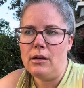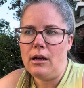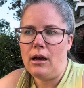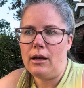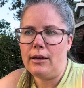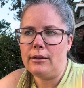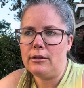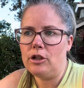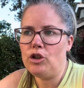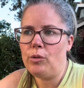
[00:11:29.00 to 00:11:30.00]

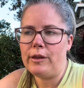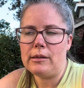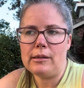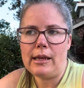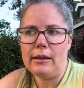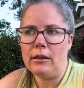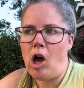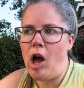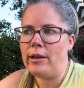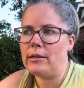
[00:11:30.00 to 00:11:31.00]
to do with a state
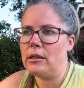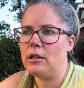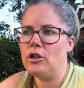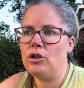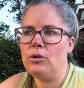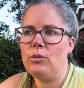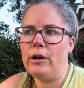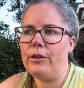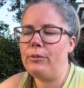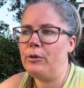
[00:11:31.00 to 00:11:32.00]
law? Is it to do
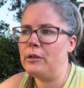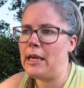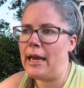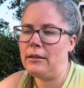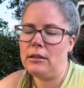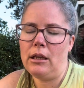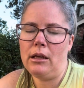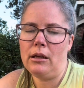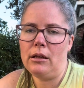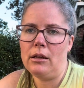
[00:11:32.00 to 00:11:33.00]
with
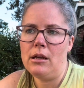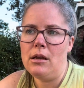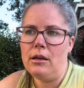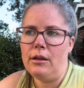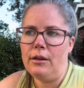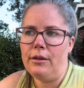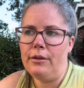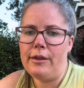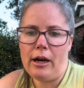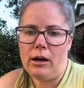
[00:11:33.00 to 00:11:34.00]
protecting
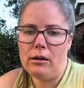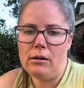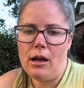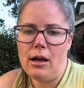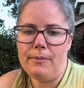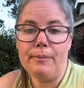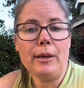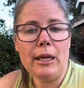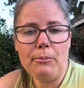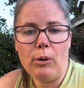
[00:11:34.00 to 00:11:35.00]
their
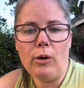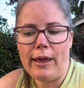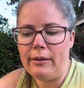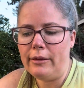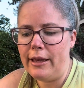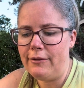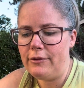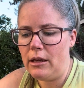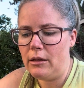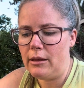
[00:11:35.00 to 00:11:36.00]
people that live
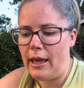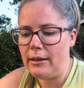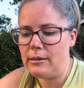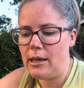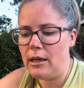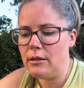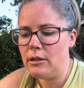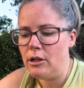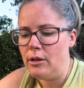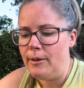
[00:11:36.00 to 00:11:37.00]
in that state?
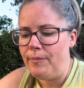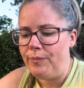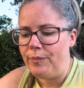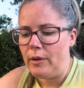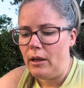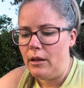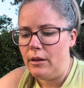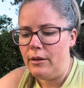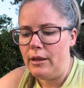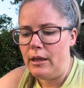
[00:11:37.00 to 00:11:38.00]

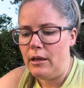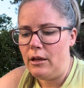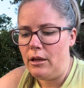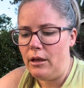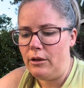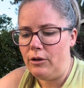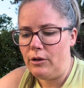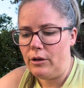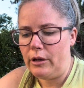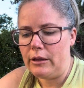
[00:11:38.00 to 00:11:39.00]
You're going
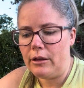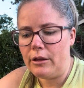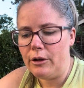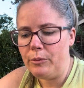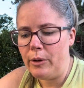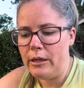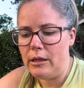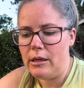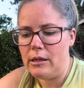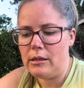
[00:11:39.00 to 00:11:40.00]
to look at the third one
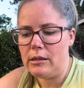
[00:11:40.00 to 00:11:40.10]
is